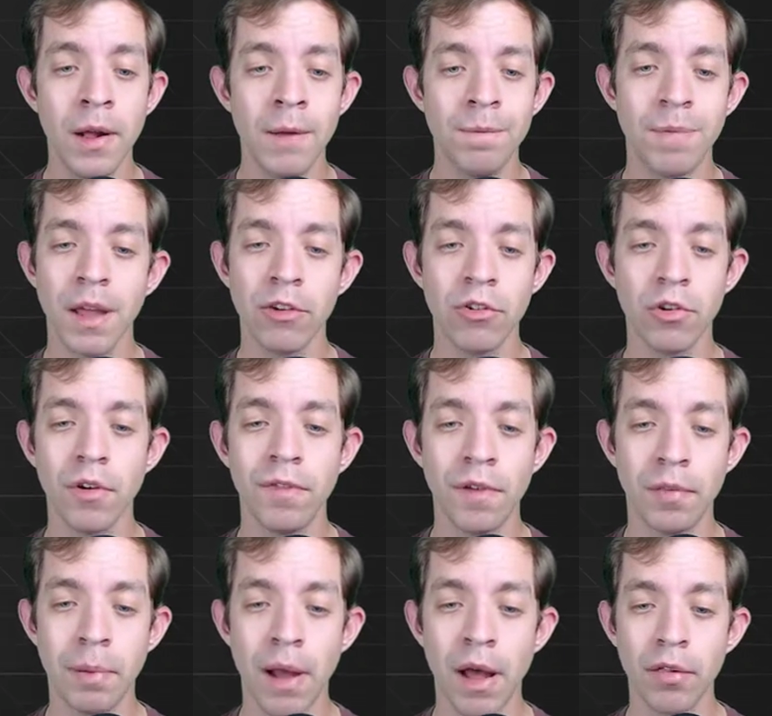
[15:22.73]
Not sure if it's
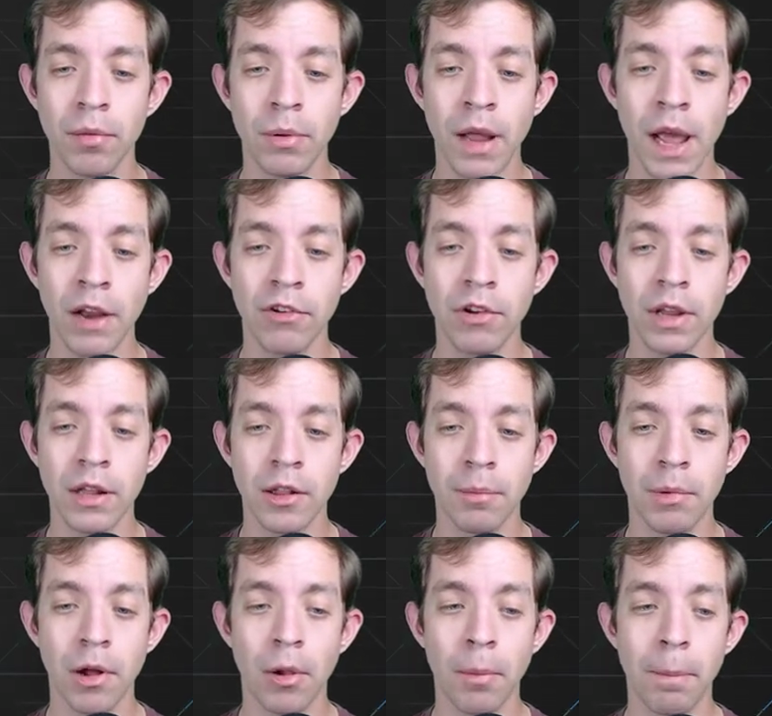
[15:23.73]
possible to actually get the
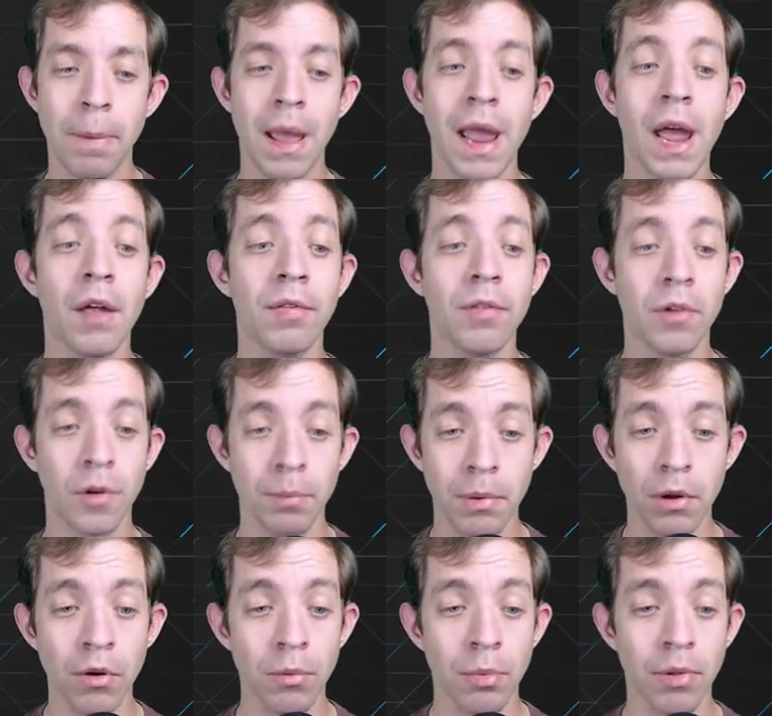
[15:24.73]
ball past a
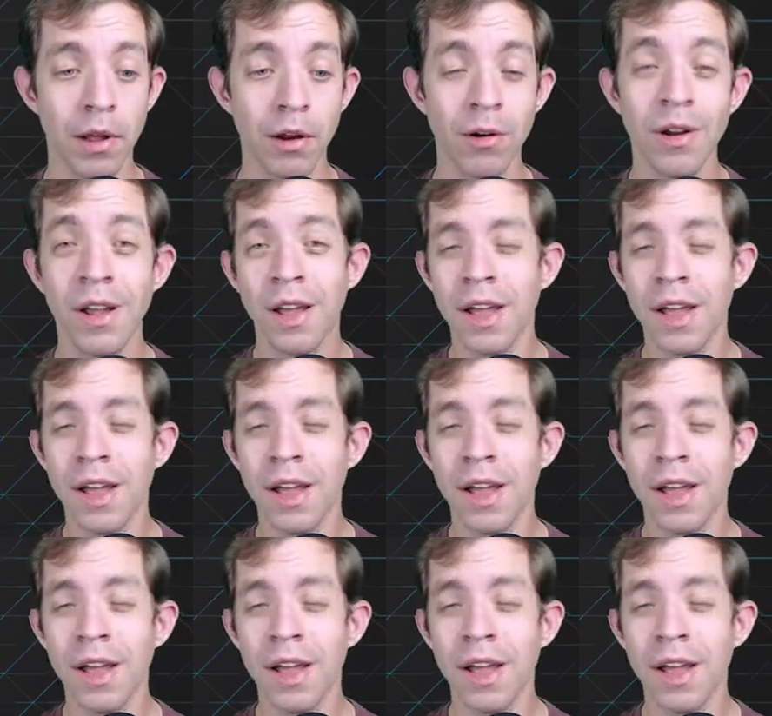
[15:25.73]
computer player.